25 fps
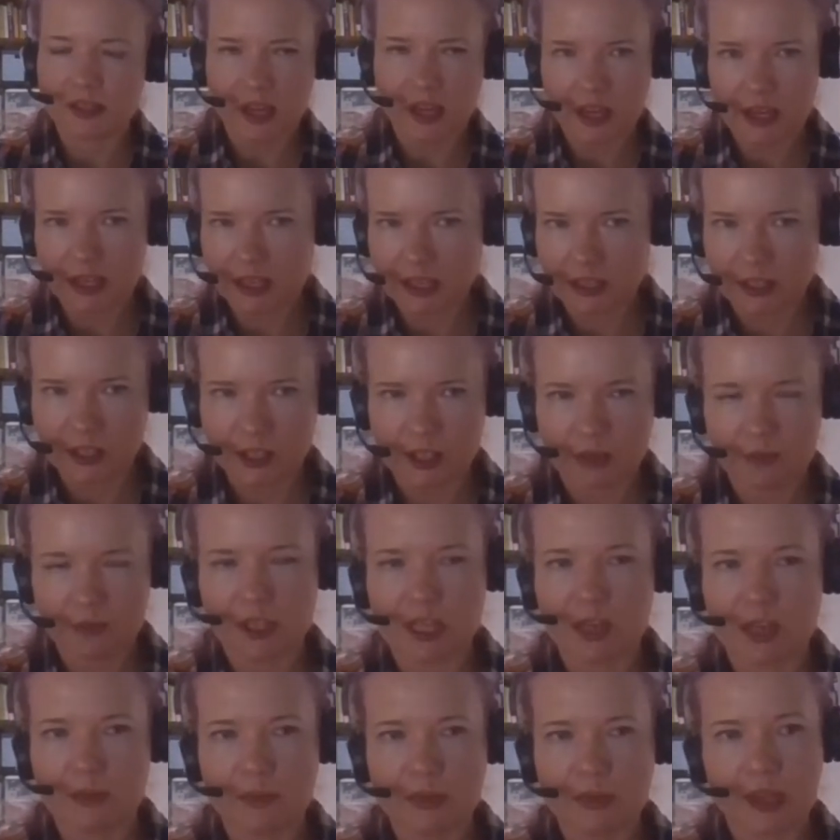say, a leadership
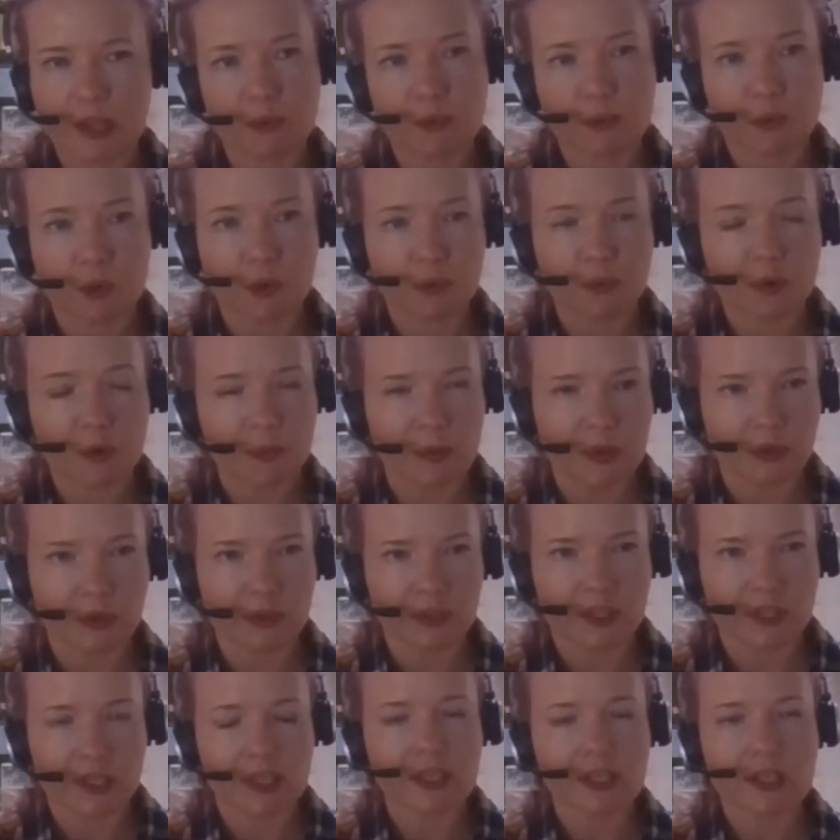team and there's one woman
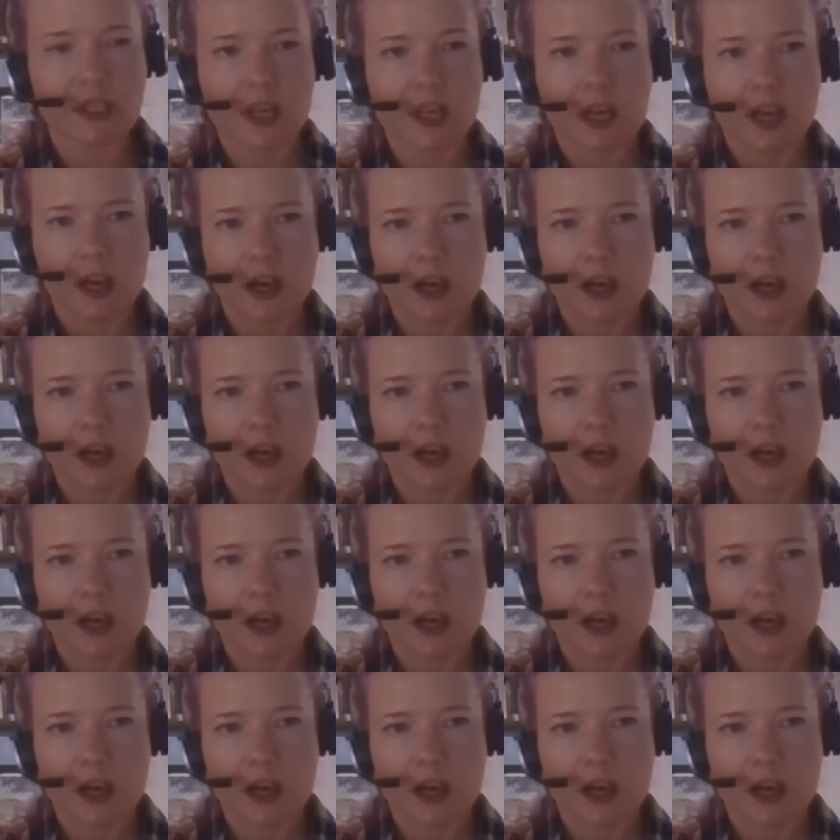on it,